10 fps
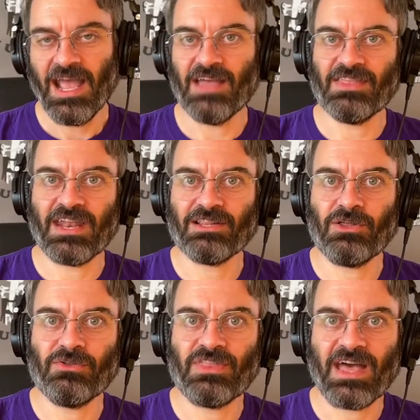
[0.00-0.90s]
and then I
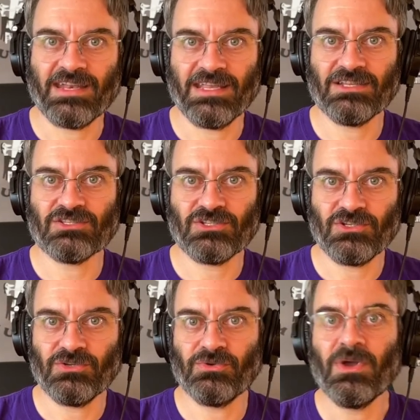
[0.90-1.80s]
load that
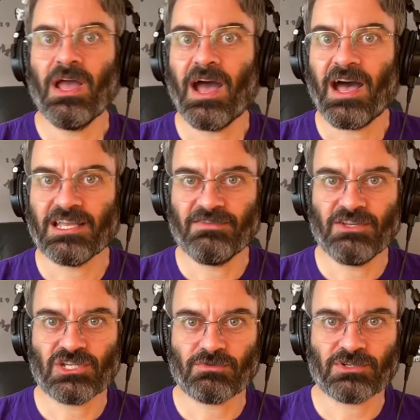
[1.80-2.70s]
into
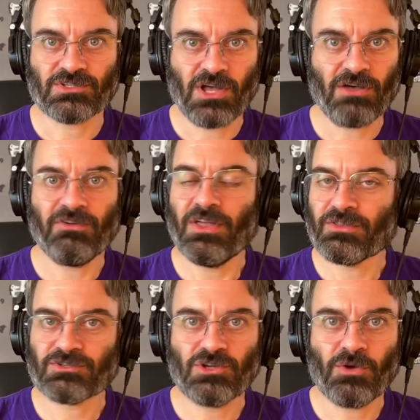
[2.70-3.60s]
DaVinci Resolve,
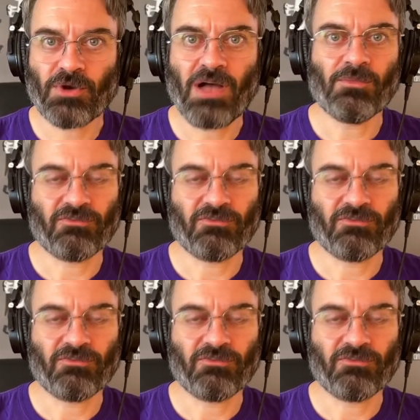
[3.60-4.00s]
there's no problem.